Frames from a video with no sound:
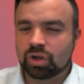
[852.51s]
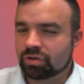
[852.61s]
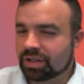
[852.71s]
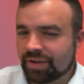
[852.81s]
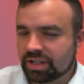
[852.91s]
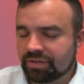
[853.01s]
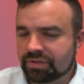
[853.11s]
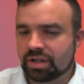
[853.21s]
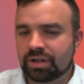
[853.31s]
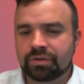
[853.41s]
cost-effective
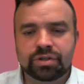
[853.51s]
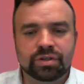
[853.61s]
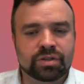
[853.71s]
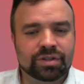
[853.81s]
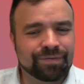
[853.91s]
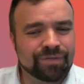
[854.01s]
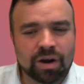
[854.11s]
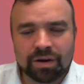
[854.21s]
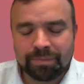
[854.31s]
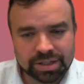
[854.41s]
solutions,
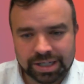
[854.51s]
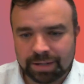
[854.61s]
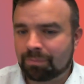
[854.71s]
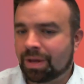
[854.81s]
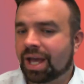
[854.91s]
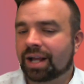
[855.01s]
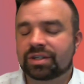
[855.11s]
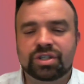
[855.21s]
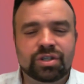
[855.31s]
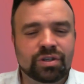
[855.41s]
environmental
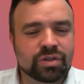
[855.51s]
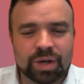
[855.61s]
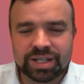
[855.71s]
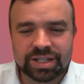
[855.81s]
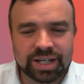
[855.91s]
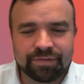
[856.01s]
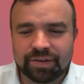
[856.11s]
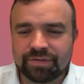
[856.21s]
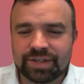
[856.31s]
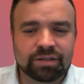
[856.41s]
impact, your
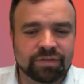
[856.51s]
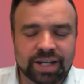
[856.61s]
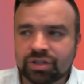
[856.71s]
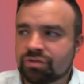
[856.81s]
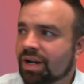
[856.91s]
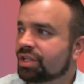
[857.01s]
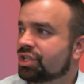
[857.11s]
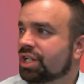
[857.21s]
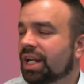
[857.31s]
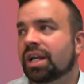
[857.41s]
22050 green
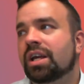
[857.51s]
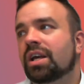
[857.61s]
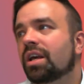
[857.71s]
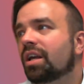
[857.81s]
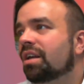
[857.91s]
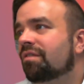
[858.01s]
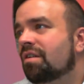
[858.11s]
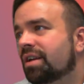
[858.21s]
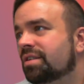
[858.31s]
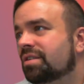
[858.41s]
strategy, your
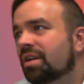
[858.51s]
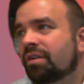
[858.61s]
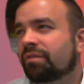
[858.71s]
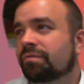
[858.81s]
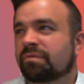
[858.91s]
ISO,